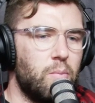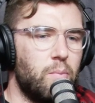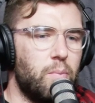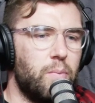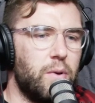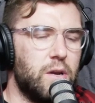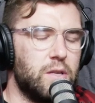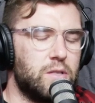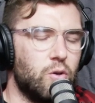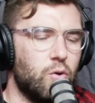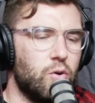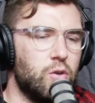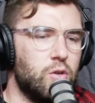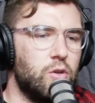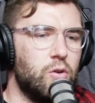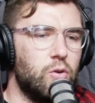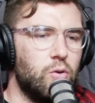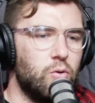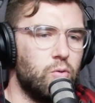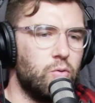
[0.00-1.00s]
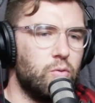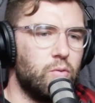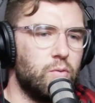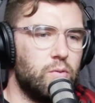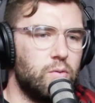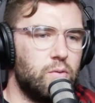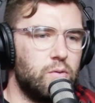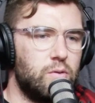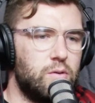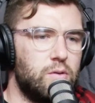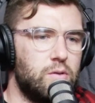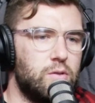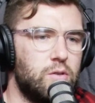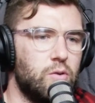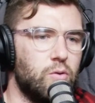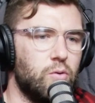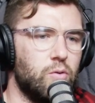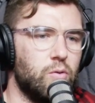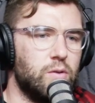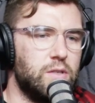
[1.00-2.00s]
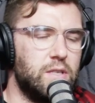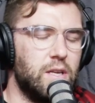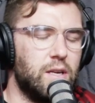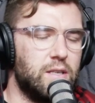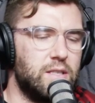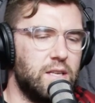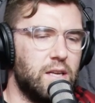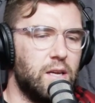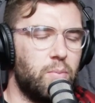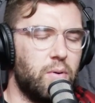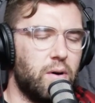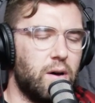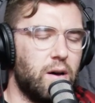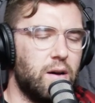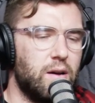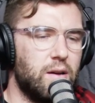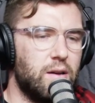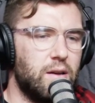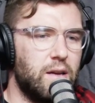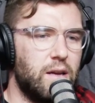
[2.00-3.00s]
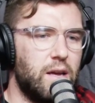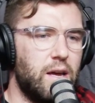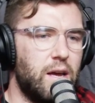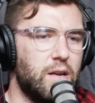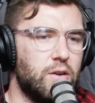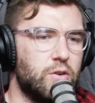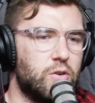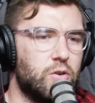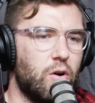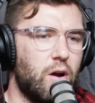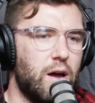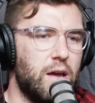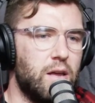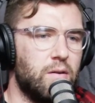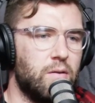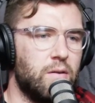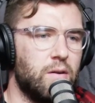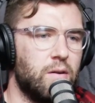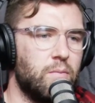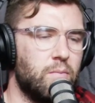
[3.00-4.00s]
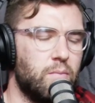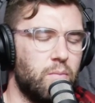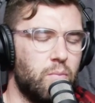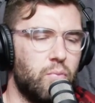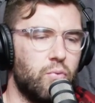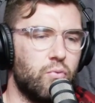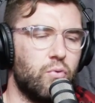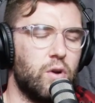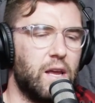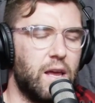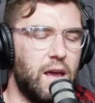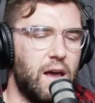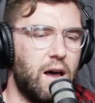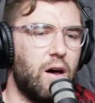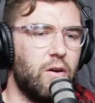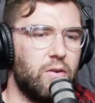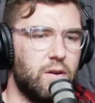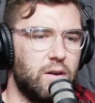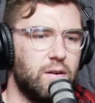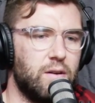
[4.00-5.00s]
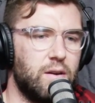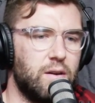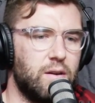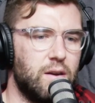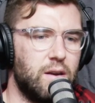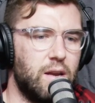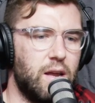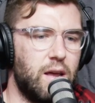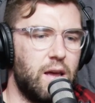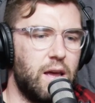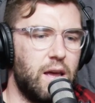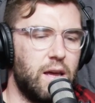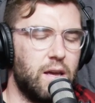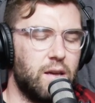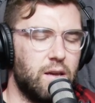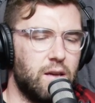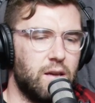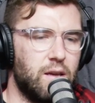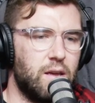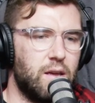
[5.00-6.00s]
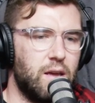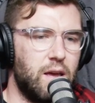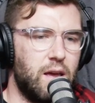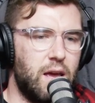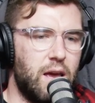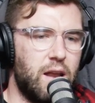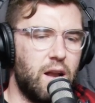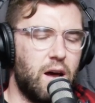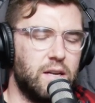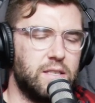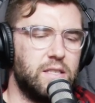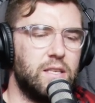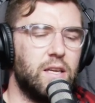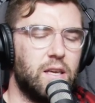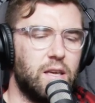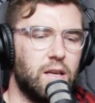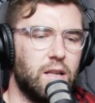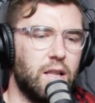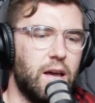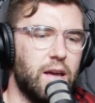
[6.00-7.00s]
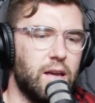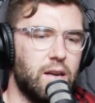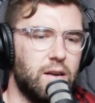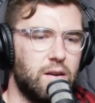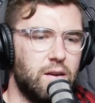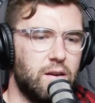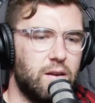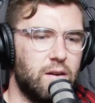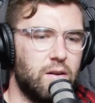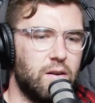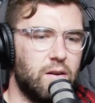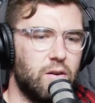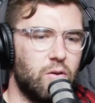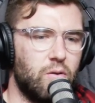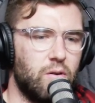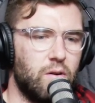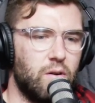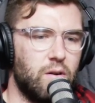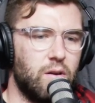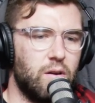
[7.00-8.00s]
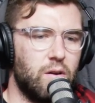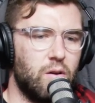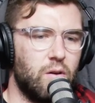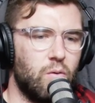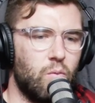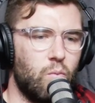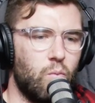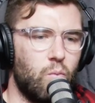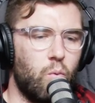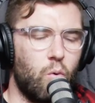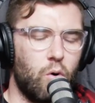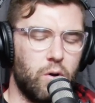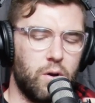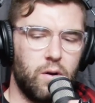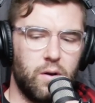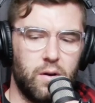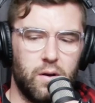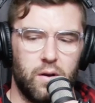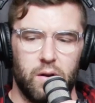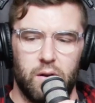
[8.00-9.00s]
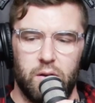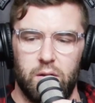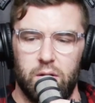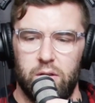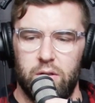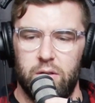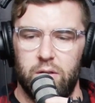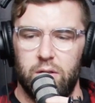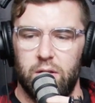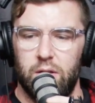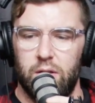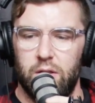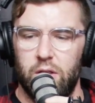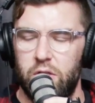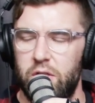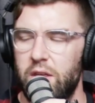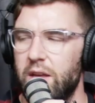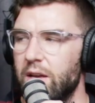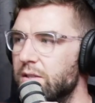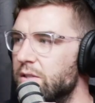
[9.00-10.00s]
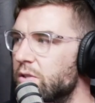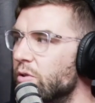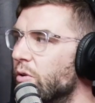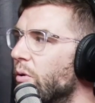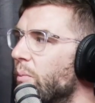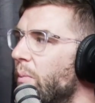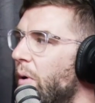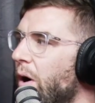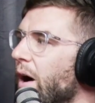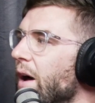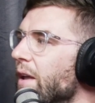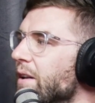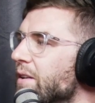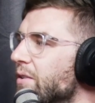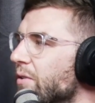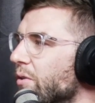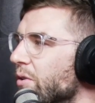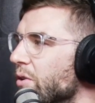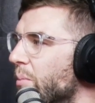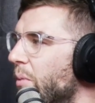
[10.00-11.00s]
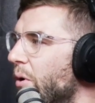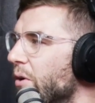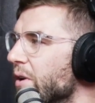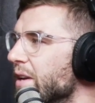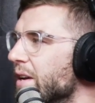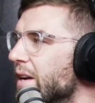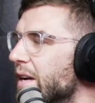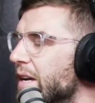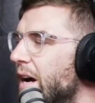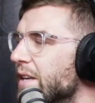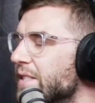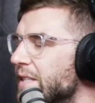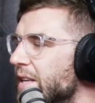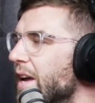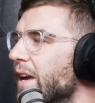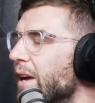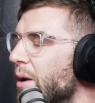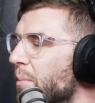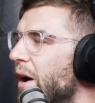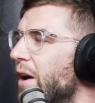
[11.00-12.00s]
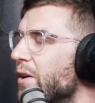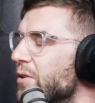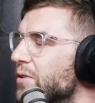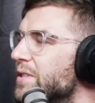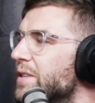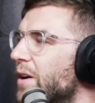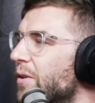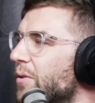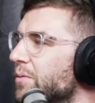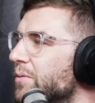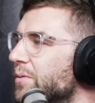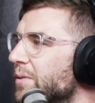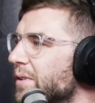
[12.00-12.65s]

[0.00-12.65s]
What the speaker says: But it's on you to dig deeper and try and bring out and articulate what the things your mind or your body are saying about yourself.